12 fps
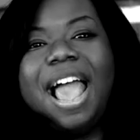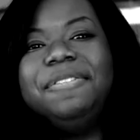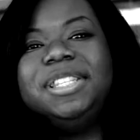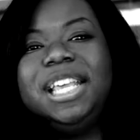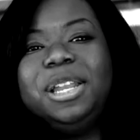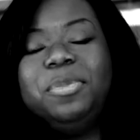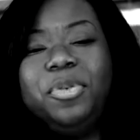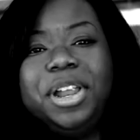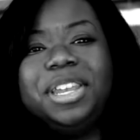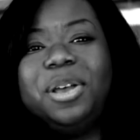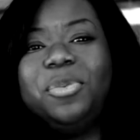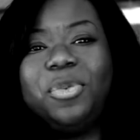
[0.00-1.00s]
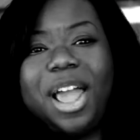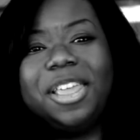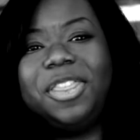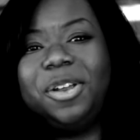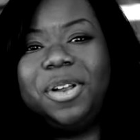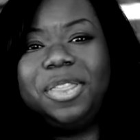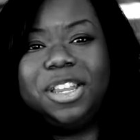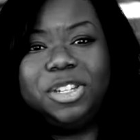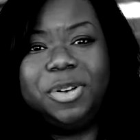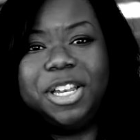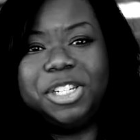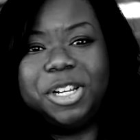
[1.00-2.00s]
I've seen Brenda right there in the
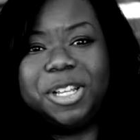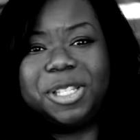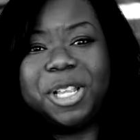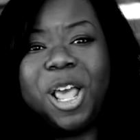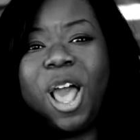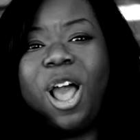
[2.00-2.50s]
trenches.